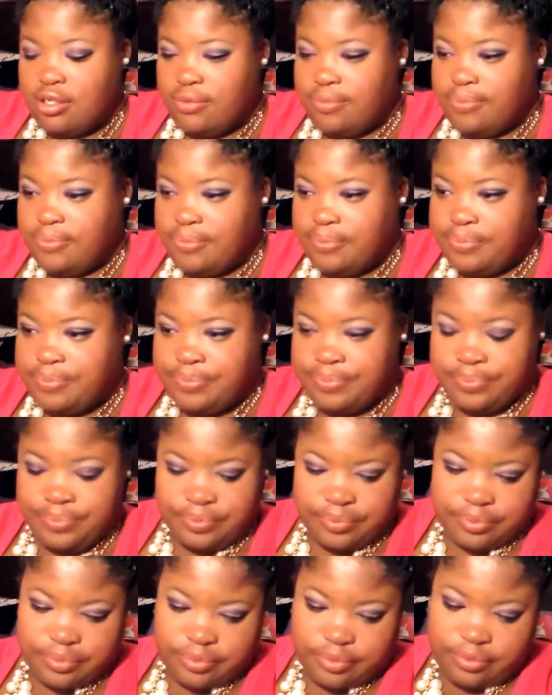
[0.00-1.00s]

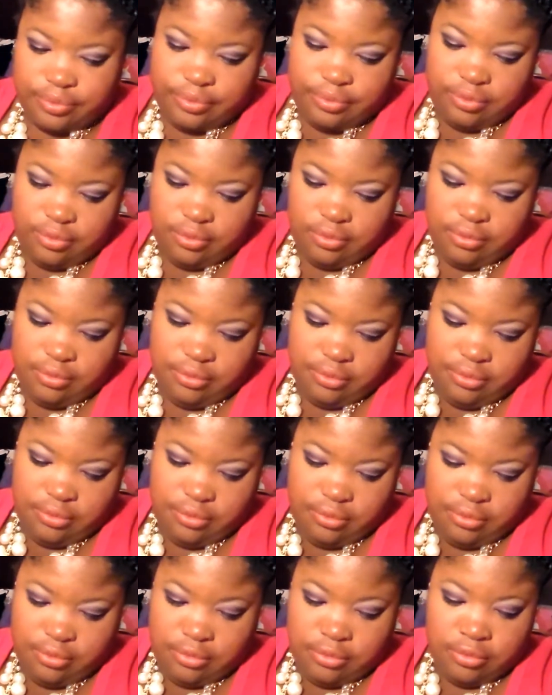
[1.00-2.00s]

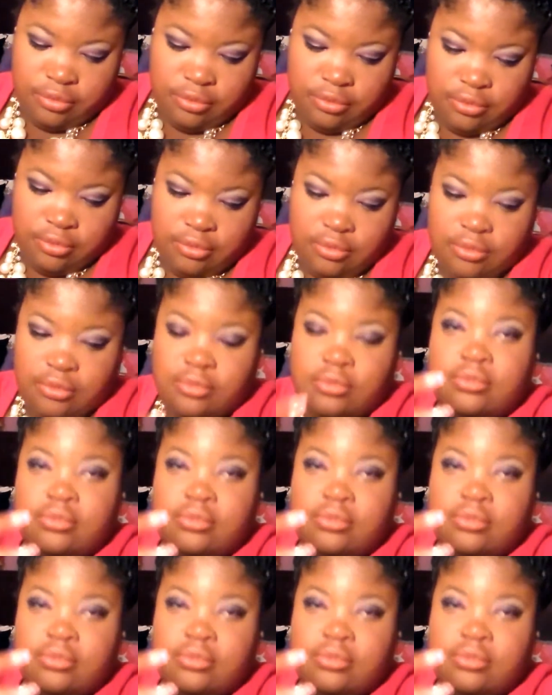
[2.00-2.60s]
(silence)